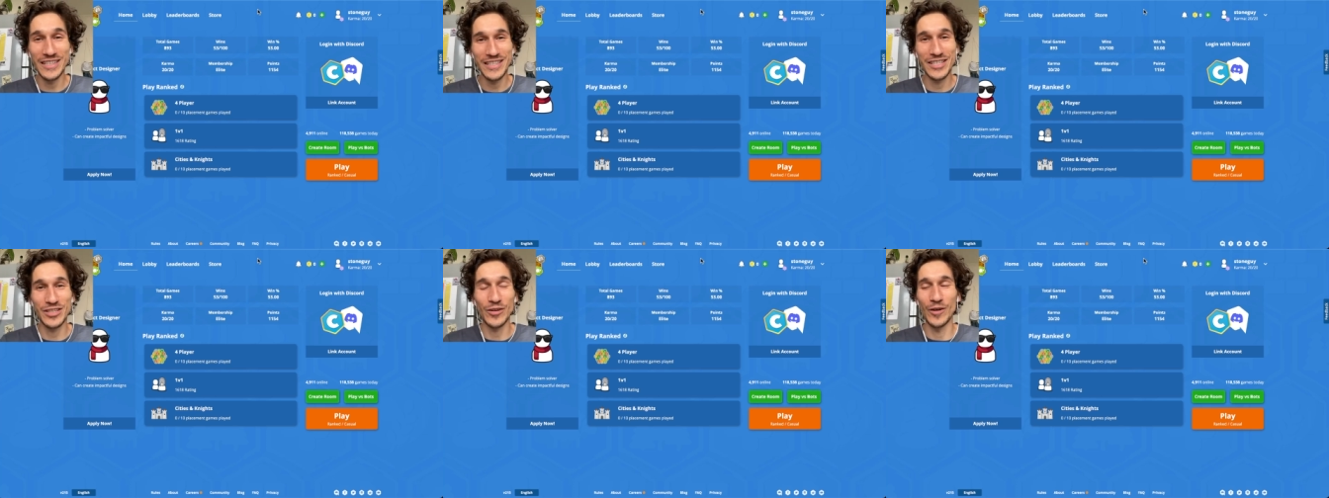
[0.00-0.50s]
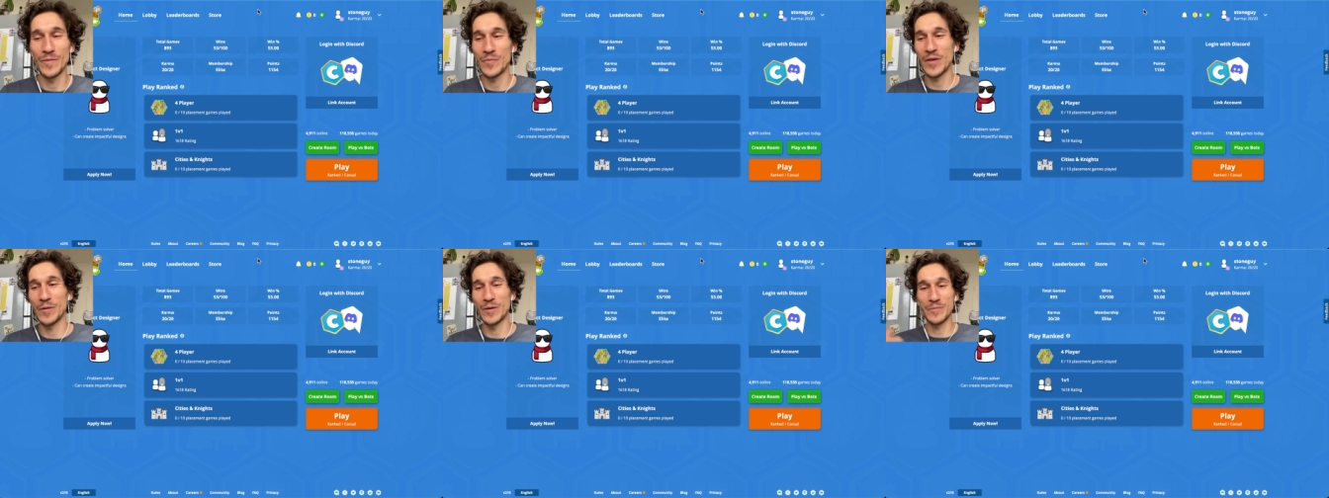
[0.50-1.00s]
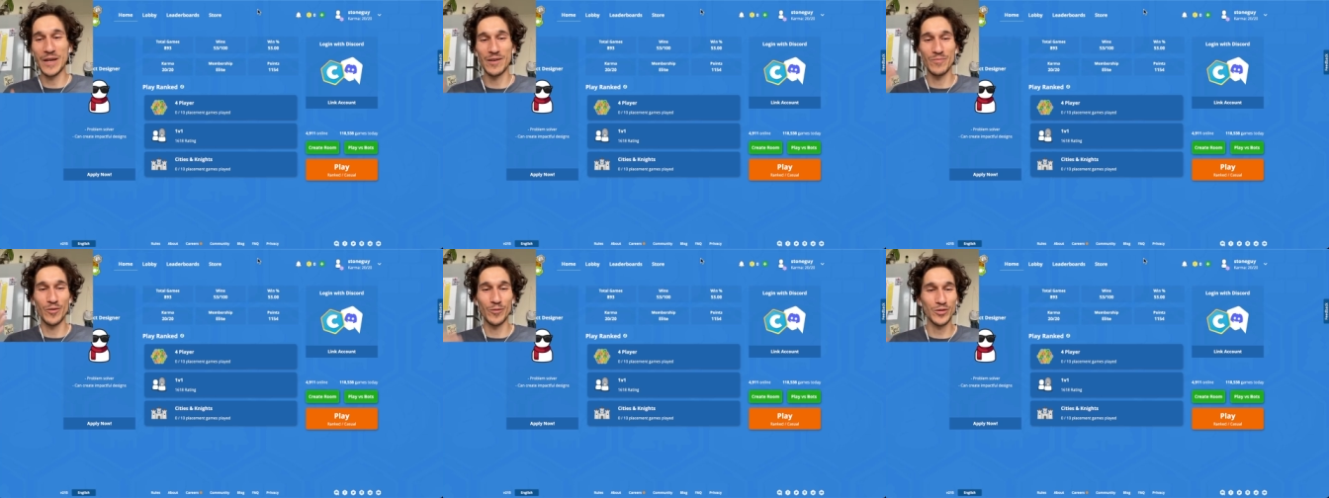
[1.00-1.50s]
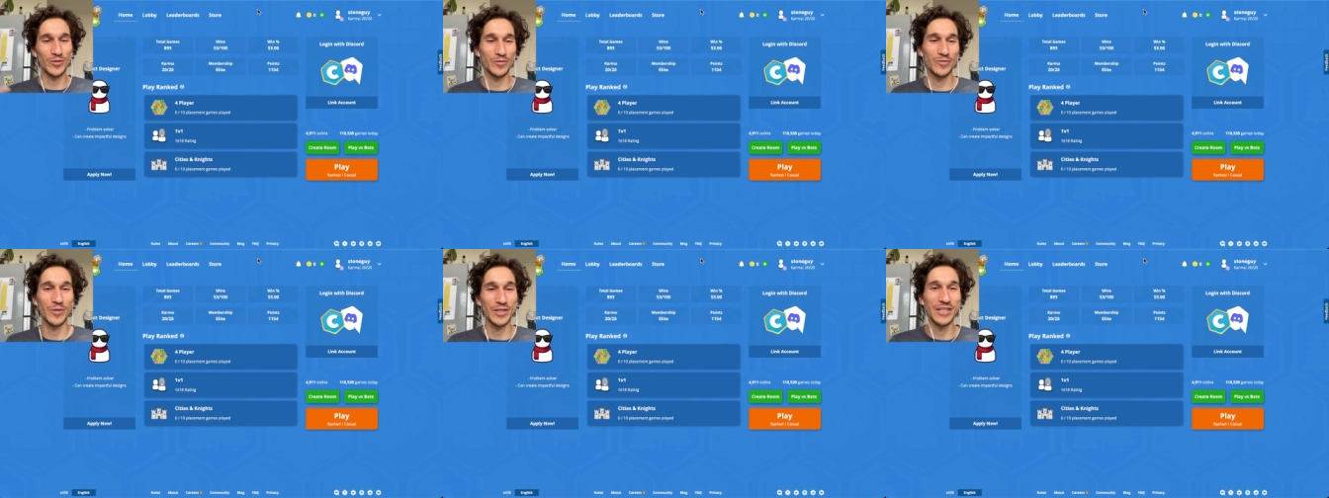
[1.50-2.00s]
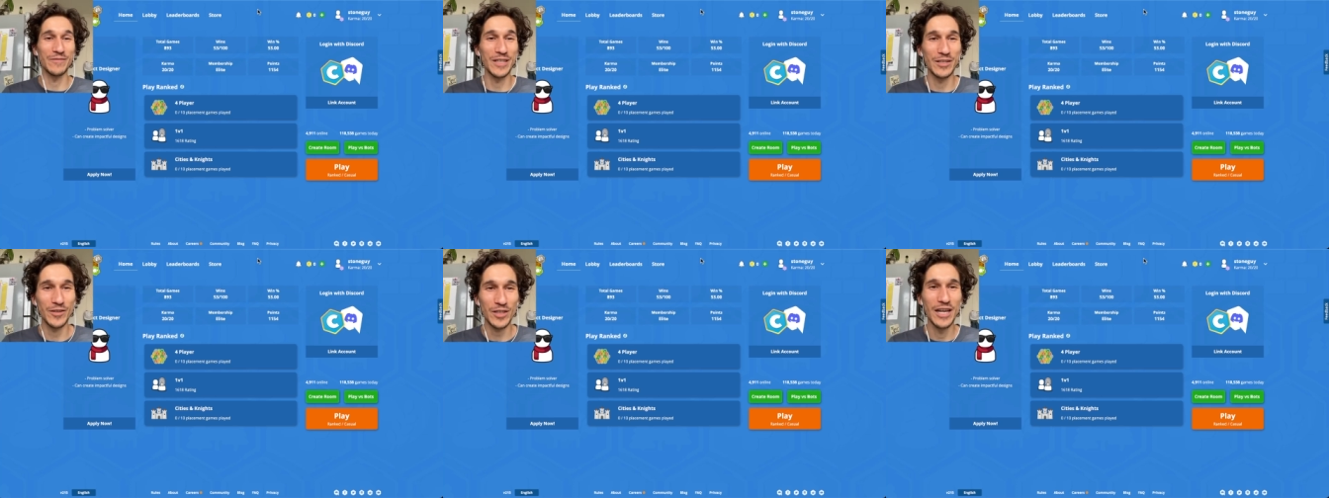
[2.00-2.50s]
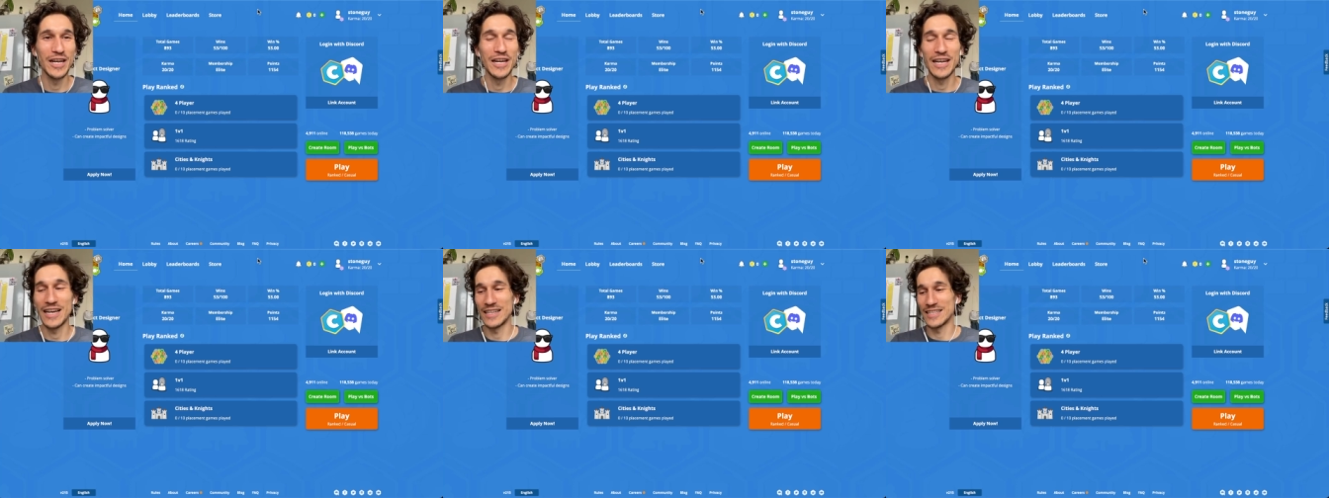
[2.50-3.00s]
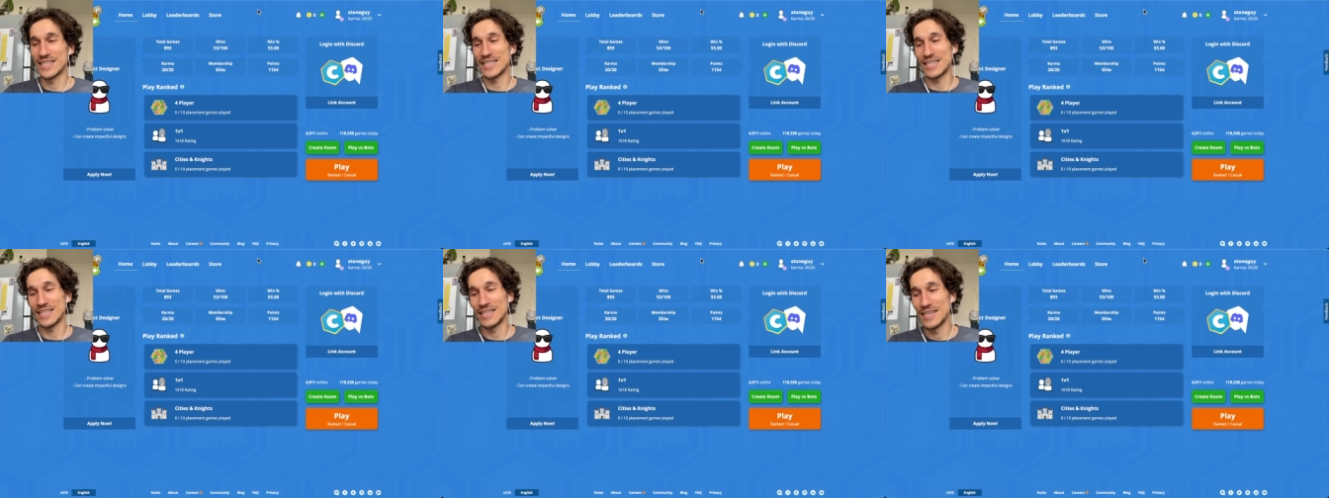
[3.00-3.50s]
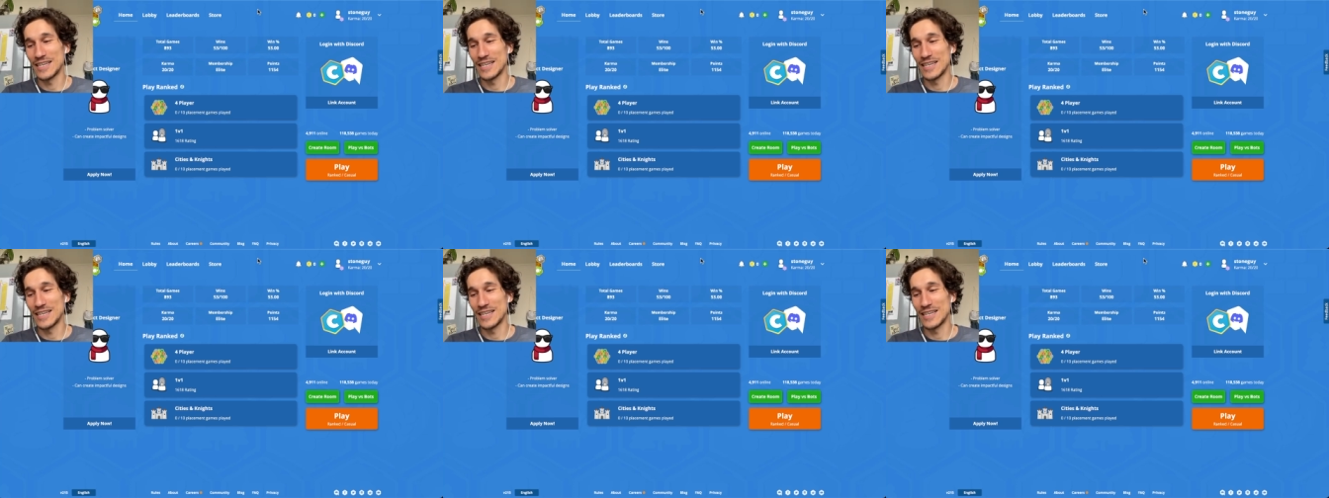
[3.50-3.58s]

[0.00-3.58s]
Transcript: So I want to make a pause of posting videos and see